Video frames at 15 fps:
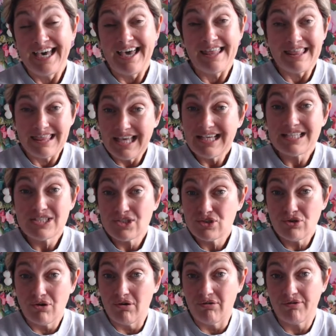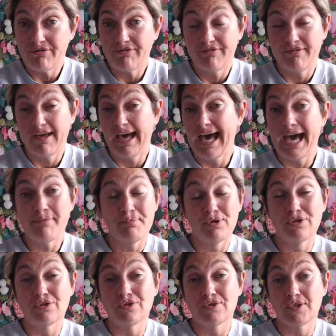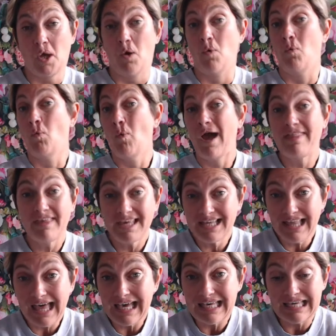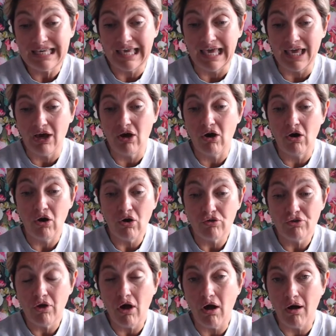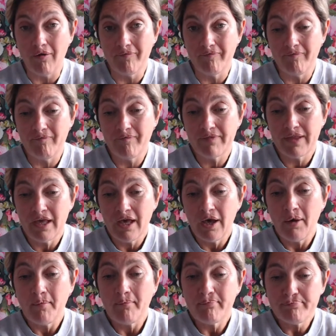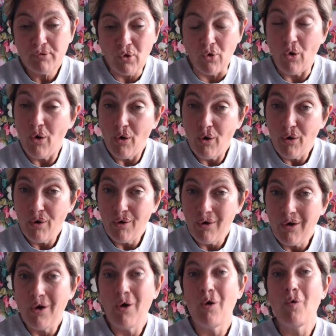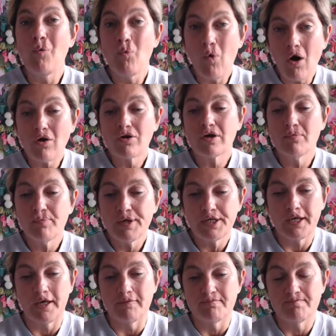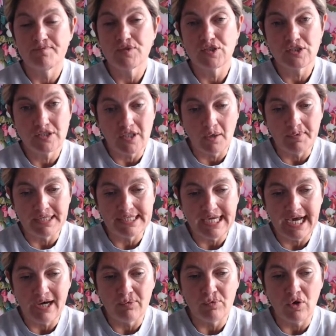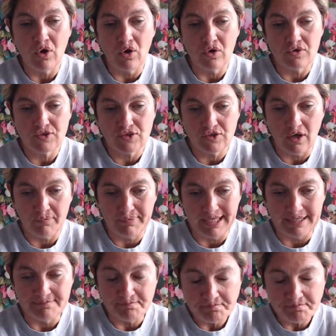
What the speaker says: This stuff happens whether you like it or not. But what can we do to slow it down or stop it?